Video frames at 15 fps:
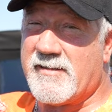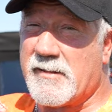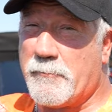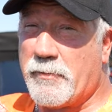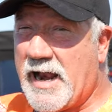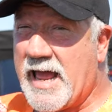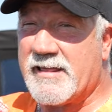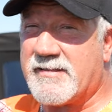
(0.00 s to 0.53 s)
is a
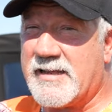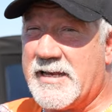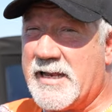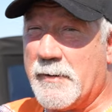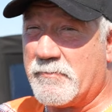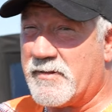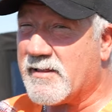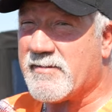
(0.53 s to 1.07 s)
plastic
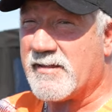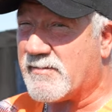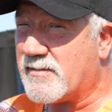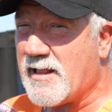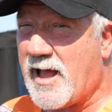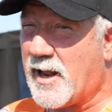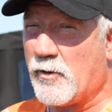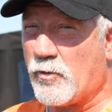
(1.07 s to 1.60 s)
dip. This is
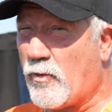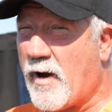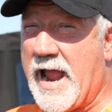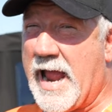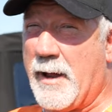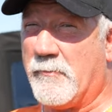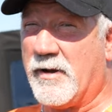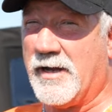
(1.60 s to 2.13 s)
not a
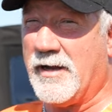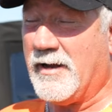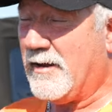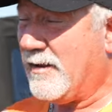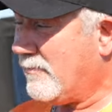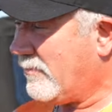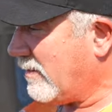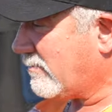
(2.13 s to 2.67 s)
wrap.
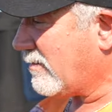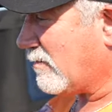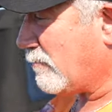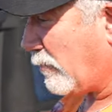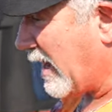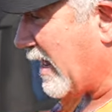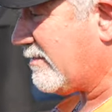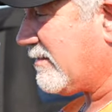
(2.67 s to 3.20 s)
This is
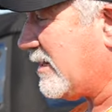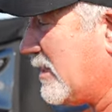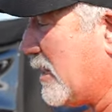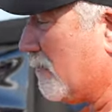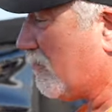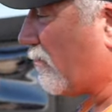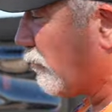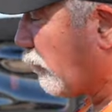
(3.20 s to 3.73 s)
plastic
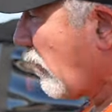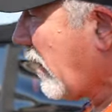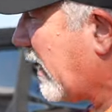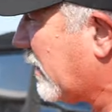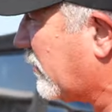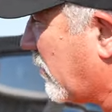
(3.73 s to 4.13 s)
dip spray.